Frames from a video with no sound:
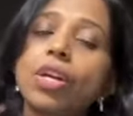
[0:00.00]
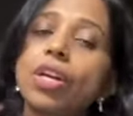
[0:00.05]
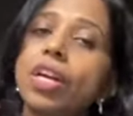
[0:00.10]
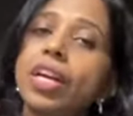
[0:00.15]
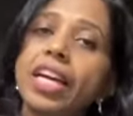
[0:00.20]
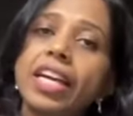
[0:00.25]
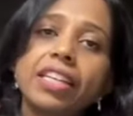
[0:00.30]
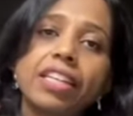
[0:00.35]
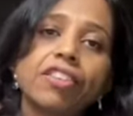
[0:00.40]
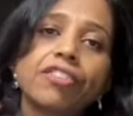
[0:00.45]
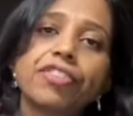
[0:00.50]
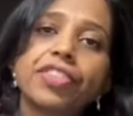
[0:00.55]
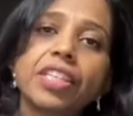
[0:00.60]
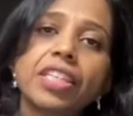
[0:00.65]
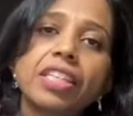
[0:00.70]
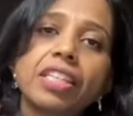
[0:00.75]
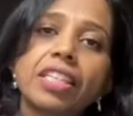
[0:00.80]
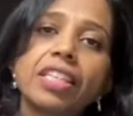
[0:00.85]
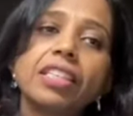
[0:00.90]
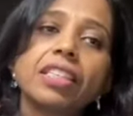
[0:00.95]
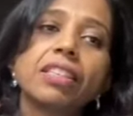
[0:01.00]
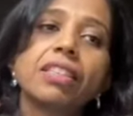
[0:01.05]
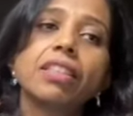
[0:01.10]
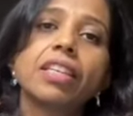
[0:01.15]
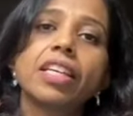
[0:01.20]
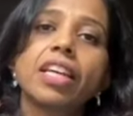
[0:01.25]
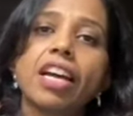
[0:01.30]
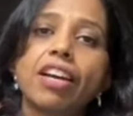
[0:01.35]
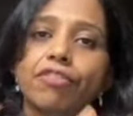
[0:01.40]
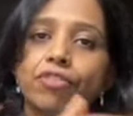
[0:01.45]
And definitely
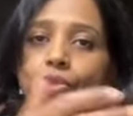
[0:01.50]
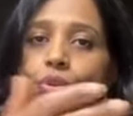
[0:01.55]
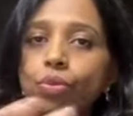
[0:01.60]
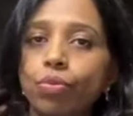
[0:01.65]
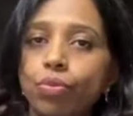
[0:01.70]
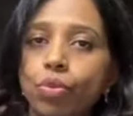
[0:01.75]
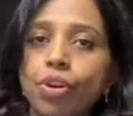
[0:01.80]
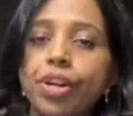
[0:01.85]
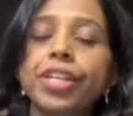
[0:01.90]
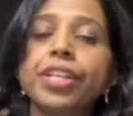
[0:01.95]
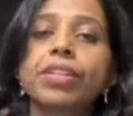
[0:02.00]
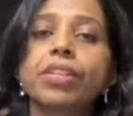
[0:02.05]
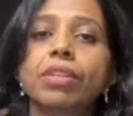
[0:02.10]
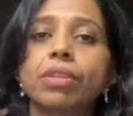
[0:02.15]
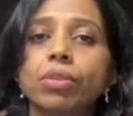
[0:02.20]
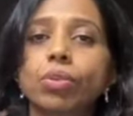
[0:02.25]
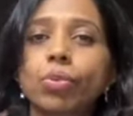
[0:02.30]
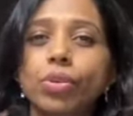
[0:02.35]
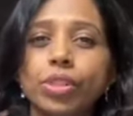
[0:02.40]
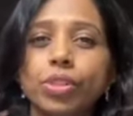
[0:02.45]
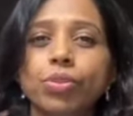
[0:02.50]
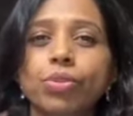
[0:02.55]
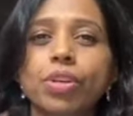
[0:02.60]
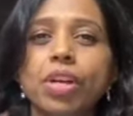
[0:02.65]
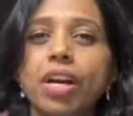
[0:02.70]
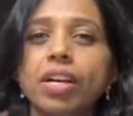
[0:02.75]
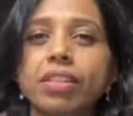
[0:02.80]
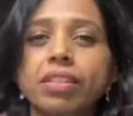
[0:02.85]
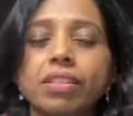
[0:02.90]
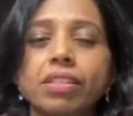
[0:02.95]
they have to avoid going to
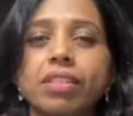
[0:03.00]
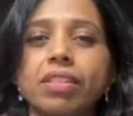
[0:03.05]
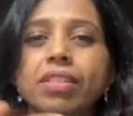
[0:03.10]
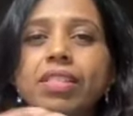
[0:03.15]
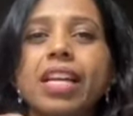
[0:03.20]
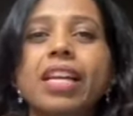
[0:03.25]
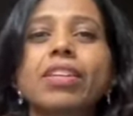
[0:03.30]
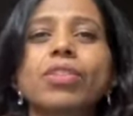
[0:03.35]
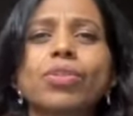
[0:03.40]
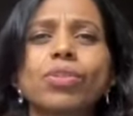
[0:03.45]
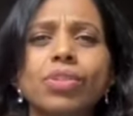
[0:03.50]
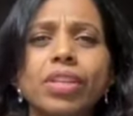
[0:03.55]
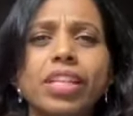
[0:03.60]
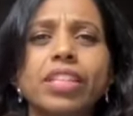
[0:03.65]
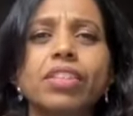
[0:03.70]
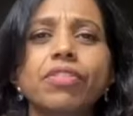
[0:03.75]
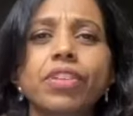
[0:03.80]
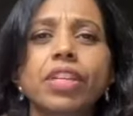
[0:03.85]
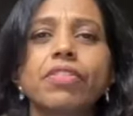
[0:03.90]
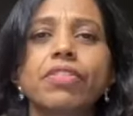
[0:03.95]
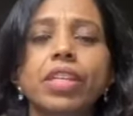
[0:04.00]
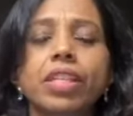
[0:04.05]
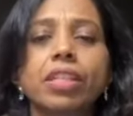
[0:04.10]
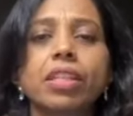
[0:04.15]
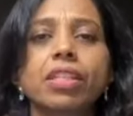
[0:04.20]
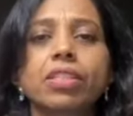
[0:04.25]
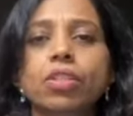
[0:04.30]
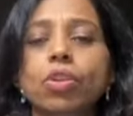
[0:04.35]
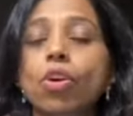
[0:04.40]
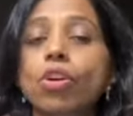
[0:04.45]
gardens and anywhere where
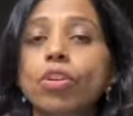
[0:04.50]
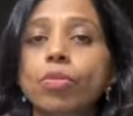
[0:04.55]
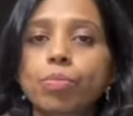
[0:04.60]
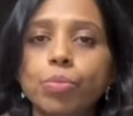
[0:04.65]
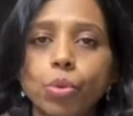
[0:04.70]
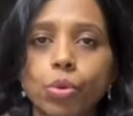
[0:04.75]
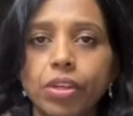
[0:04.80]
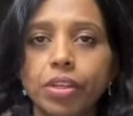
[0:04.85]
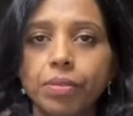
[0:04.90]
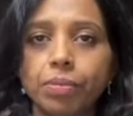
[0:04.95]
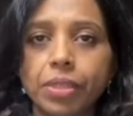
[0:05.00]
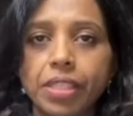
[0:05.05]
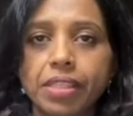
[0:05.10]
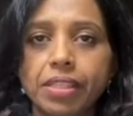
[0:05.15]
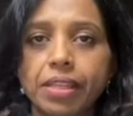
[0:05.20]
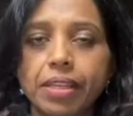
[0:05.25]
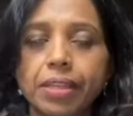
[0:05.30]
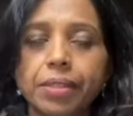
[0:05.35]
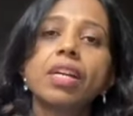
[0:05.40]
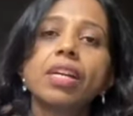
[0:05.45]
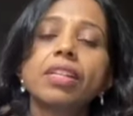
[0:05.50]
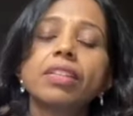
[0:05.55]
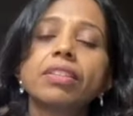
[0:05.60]
there is a lot of pollen basically.